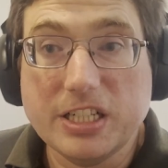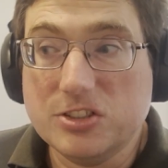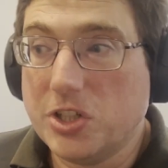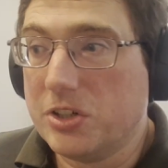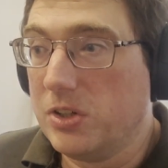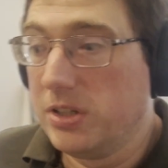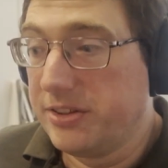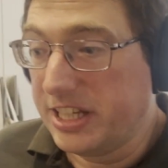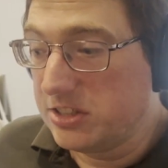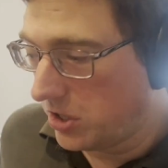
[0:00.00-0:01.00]
in general,
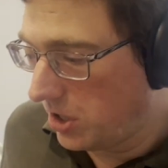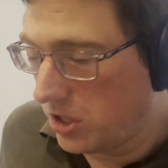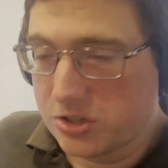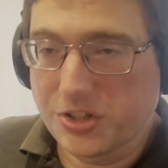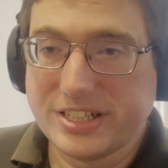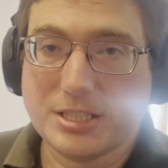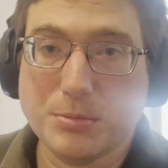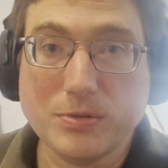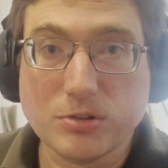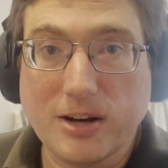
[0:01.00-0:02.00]
things are starting to
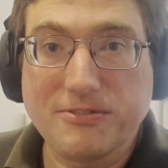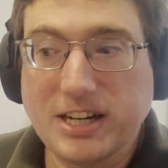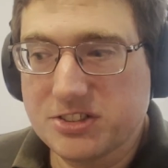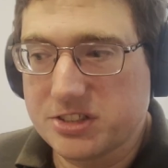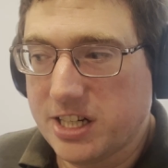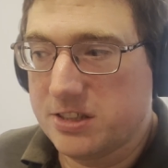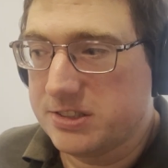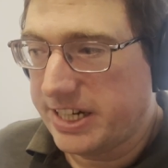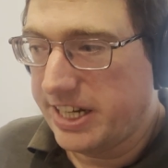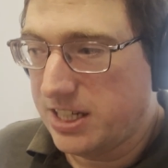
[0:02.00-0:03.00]
move a lot faster now
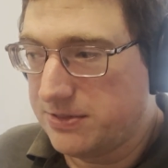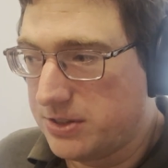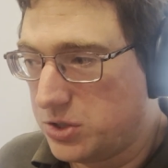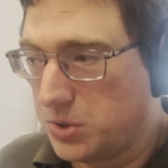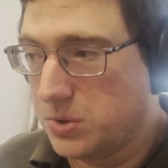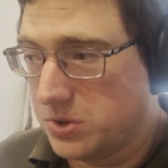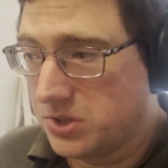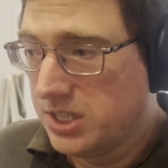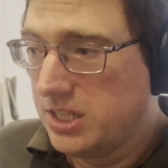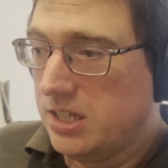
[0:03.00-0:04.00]
that I have the tools,
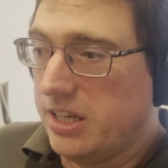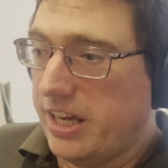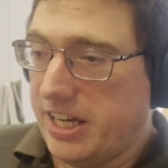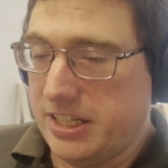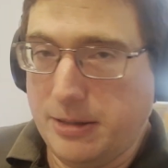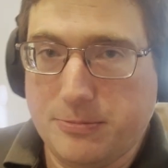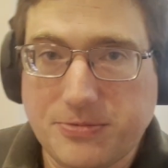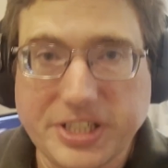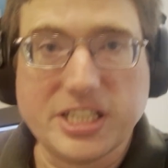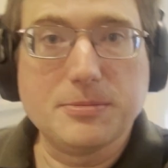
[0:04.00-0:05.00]
and I'm
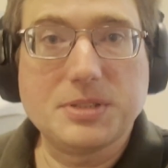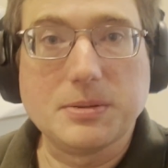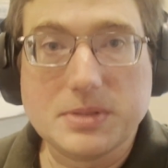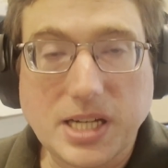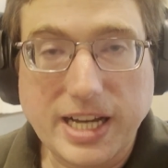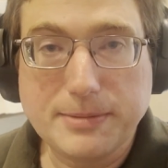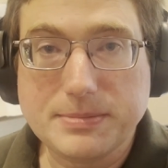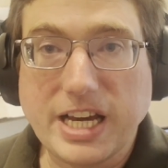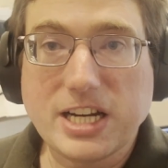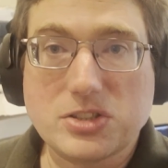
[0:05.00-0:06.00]
freeing up some time
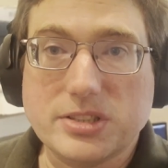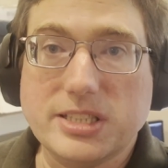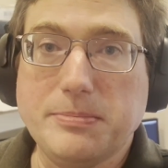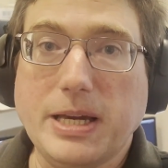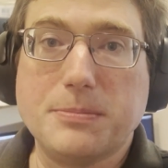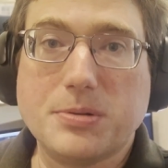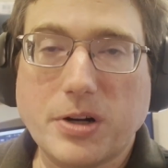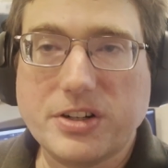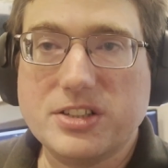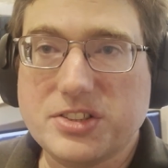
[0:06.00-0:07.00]
to actually make
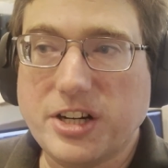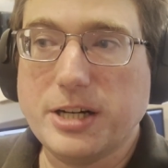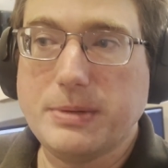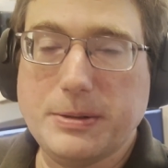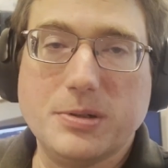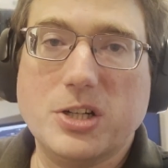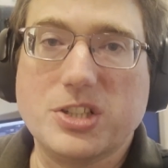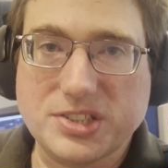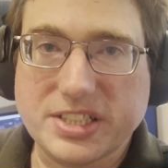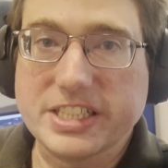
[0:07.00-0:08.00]
progress on my
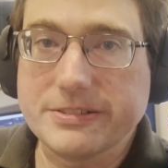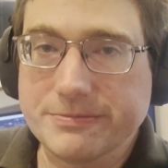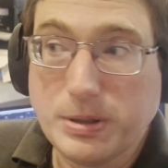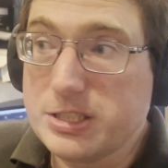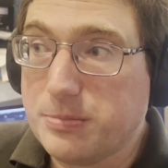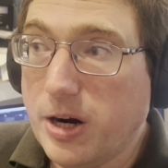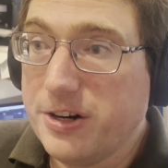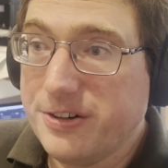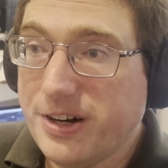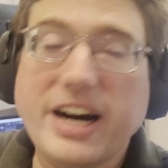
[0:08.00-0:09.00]
projects again. But
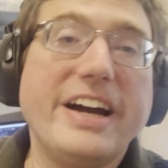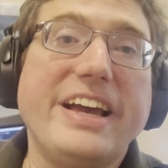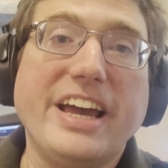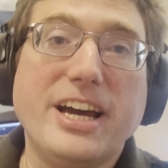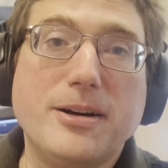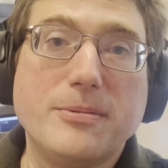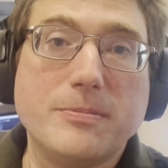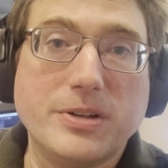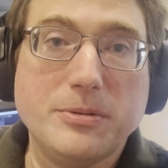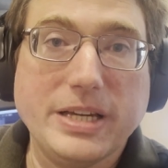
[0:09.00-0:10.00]
tomorrow I am
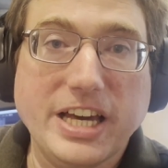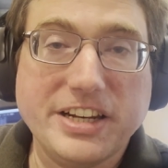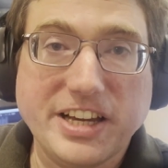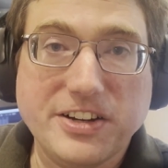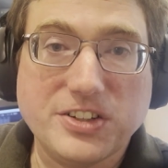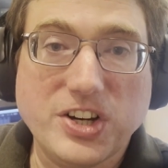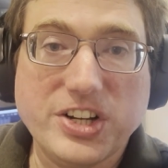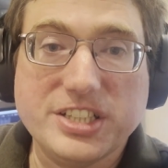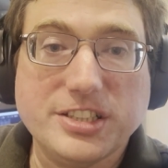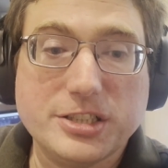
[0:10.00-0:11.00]
going to be heading out on
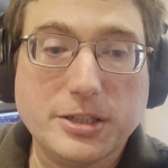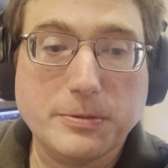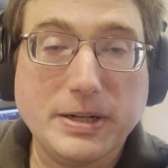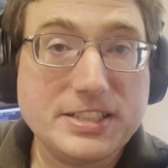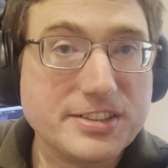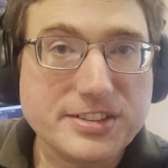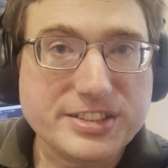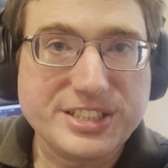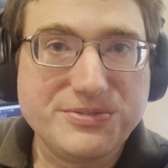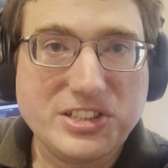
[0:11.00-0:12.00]
another bicycle
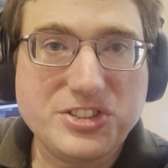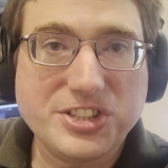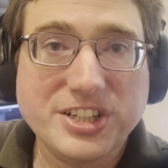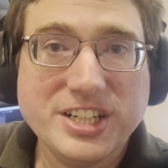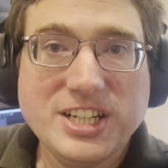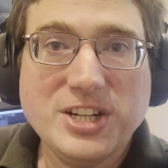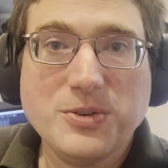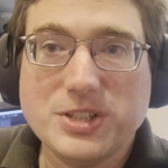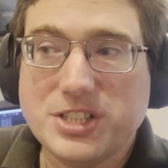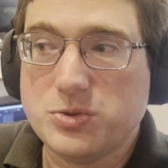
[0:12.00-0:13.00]
adventure,
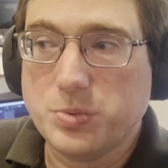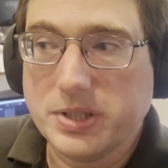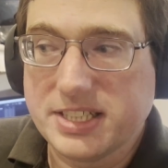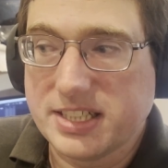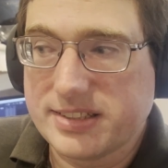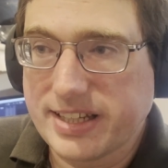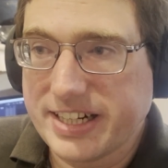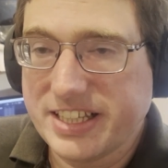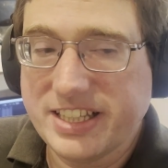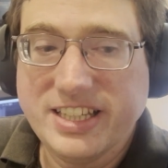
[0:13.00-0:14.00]
which is really
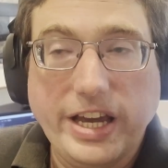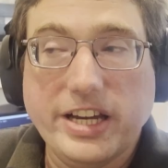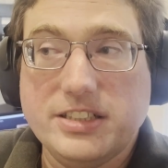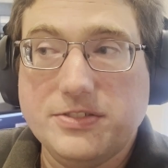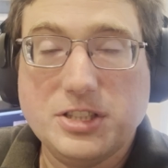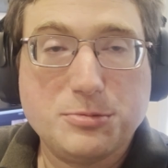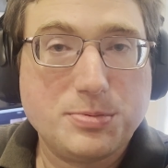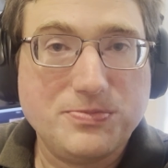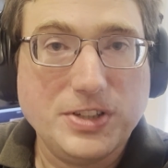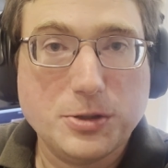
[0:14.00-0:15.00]
exciting. And if this
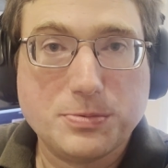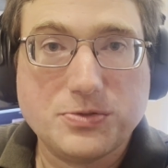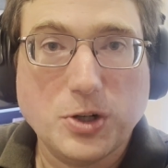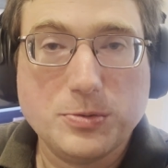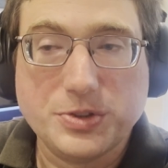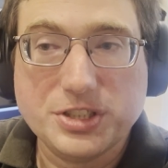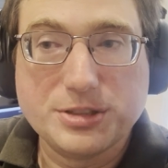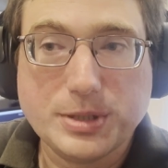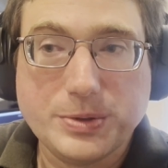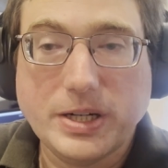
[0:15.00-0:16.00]
video performs
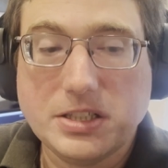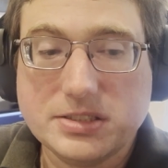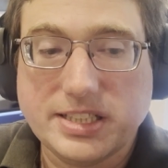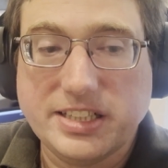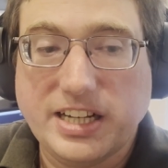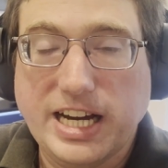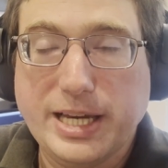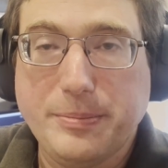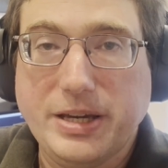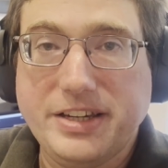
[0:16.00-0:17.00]
reasonably well, then
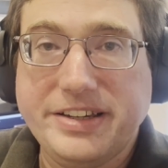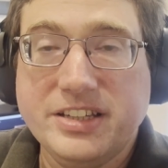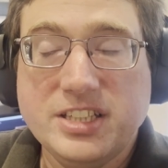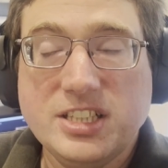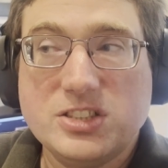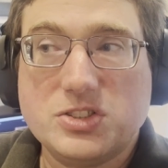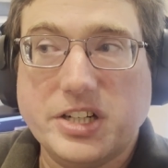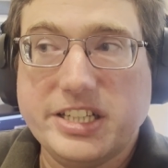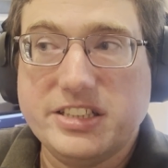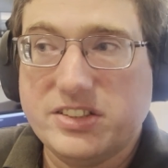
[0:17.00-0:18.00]
I may
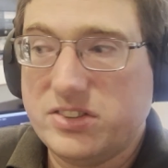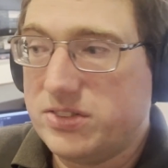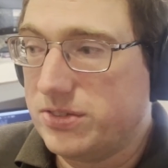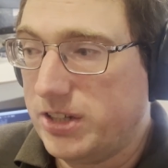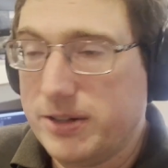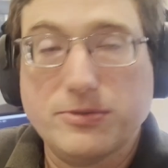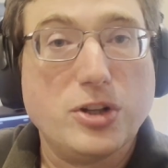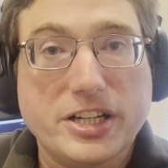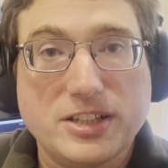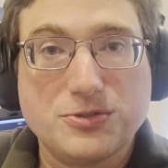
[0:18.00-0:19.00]
try this
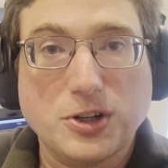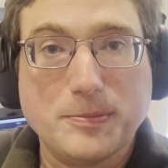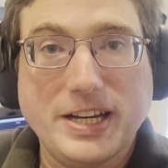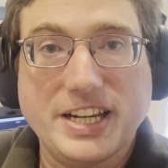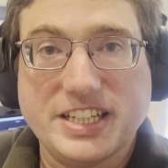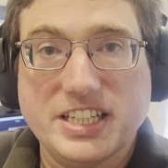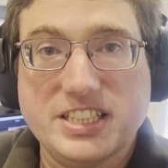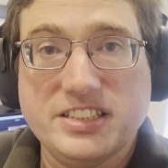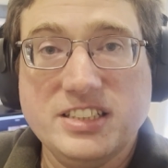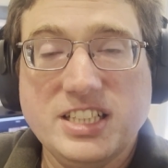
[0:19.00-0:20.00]
vlogging format
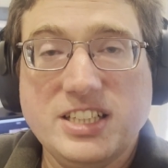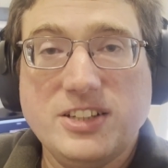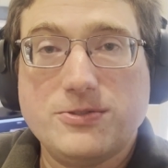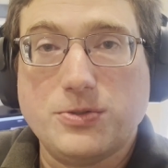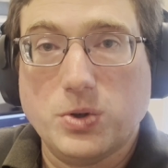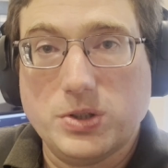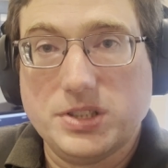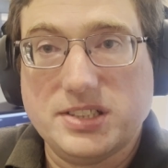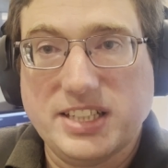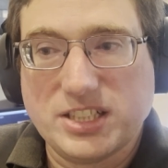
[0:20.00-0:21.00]
again for
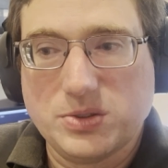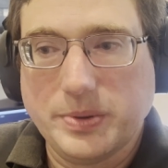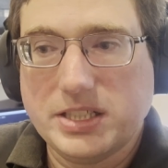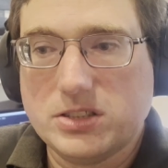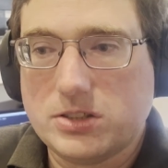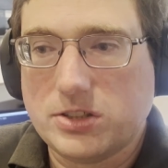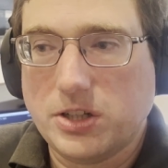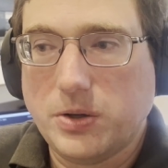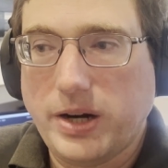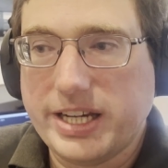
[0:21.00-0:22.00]
this next week
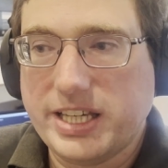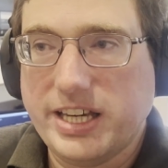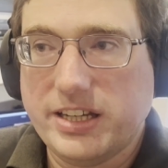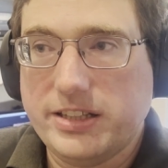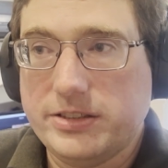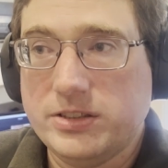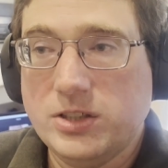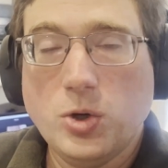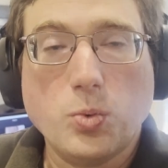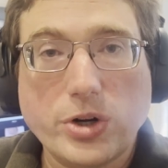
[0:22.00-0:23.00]
so I can
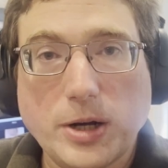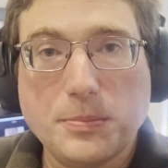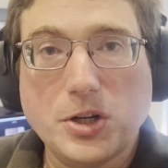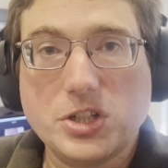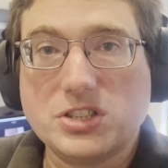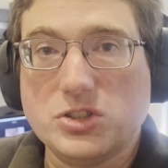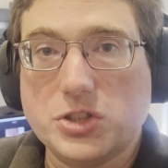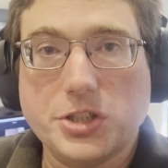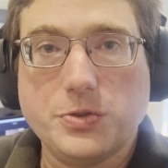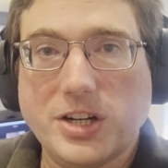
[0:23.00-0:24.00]
work on projects and show
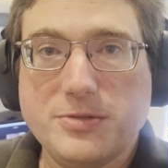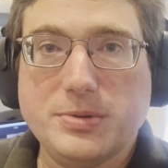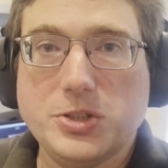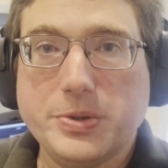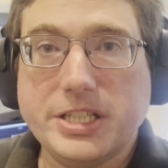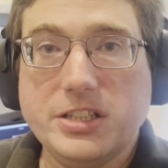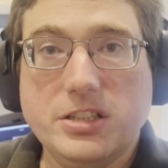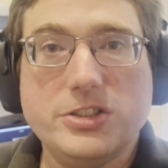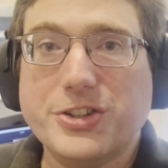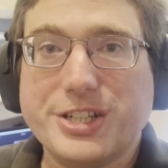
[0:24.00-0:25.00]
you what I've been doing
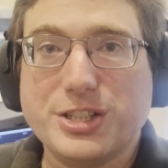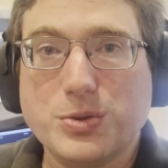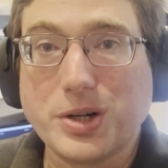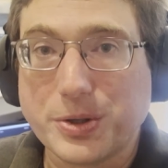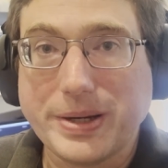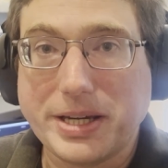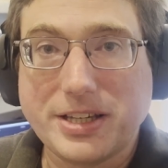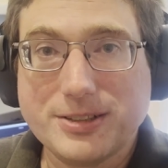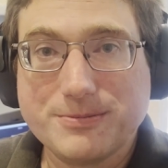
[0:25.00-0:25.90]
during the work week.